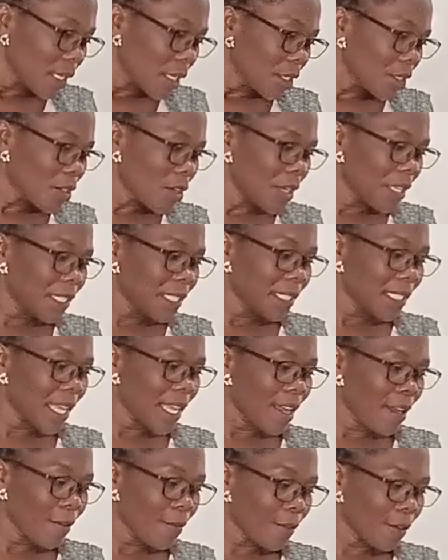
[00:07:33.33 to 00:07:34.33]
So it is
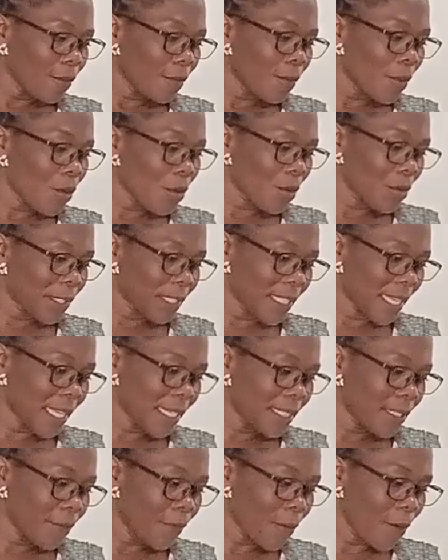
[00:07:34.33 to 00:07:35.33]
therefore follows
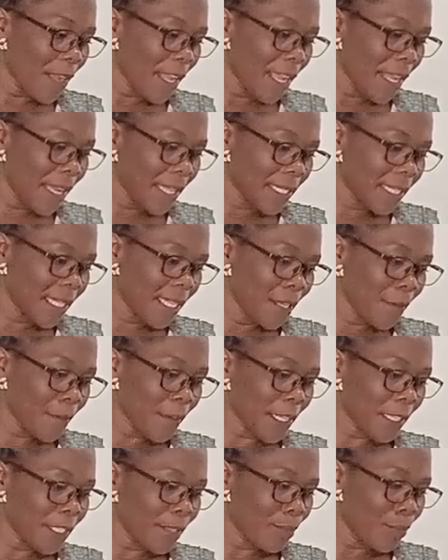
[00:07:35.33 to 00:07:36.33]
that for any
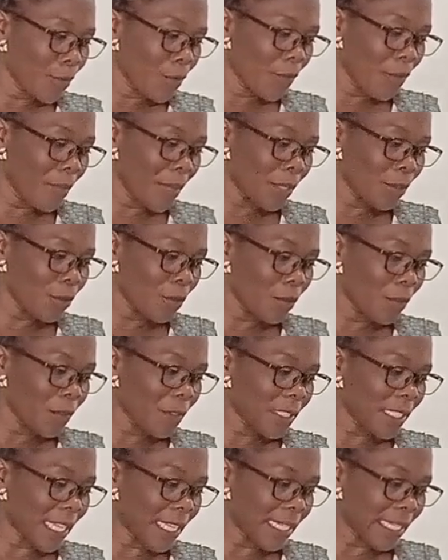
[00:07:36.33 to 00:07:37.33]
significant improvement of
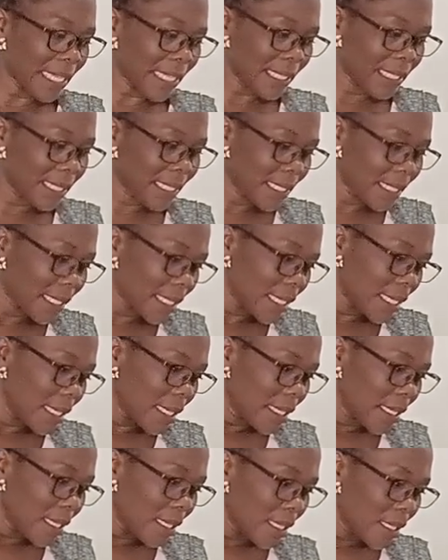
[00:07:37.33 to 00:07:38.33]
standards
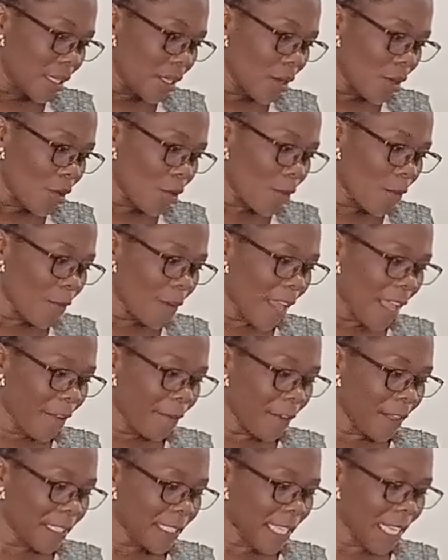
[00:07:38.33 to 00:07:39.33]
of
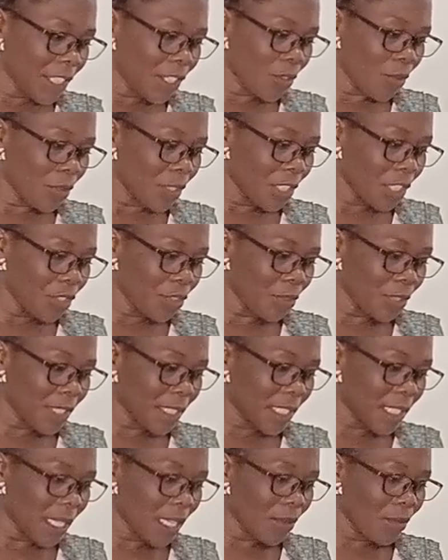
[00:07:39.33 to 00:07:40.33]
life in such
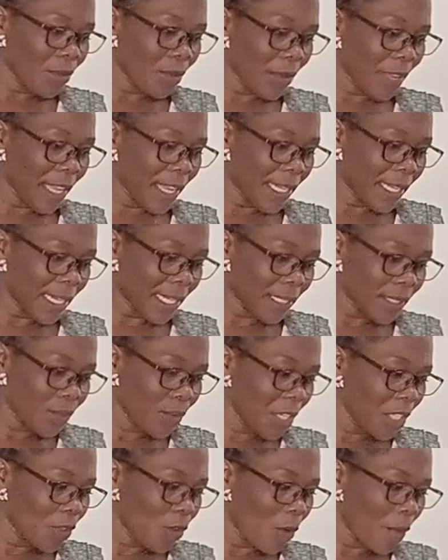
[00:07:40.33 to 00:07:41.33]
conditions, the rural areas,
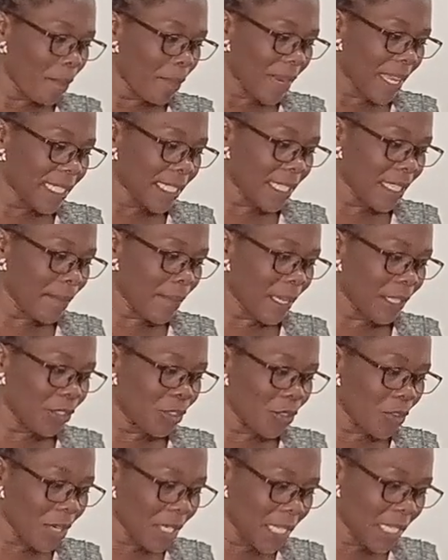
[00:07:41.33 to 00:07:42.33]
which comprise the
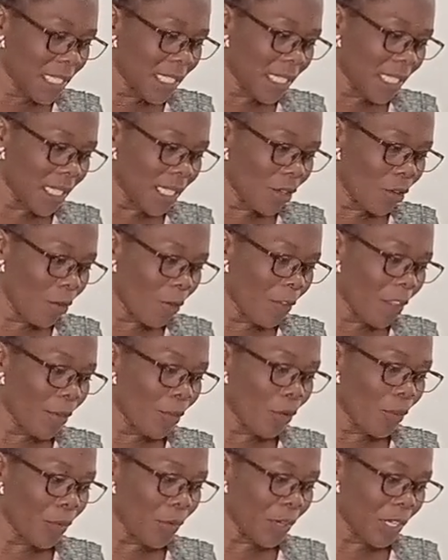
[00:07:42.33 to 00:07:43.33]
majority of the
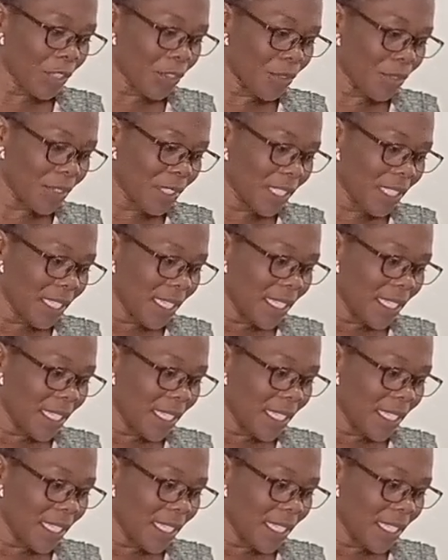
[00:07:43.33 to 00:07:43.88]
population